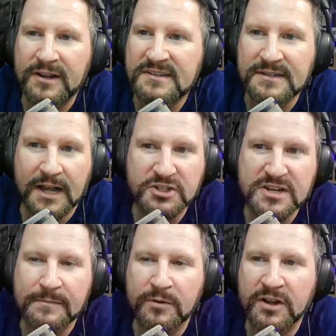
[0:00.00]
It's not
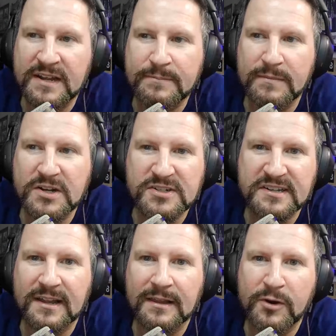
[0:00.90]
just a book. It's permission to
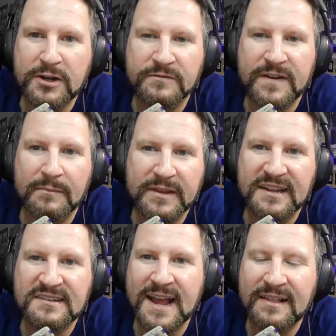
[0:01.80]
celebrate your family
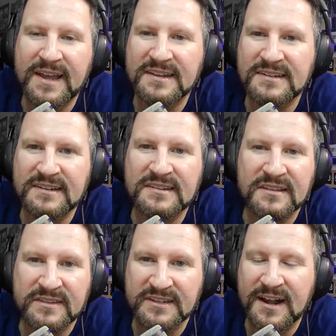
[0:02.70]
exactly as it is
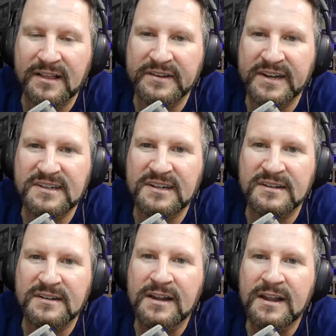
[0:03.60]
this holiday
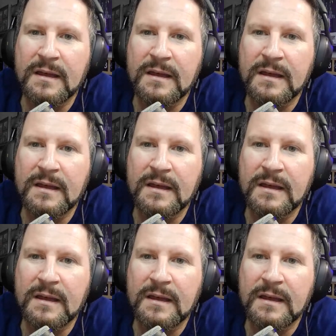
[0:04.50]
season.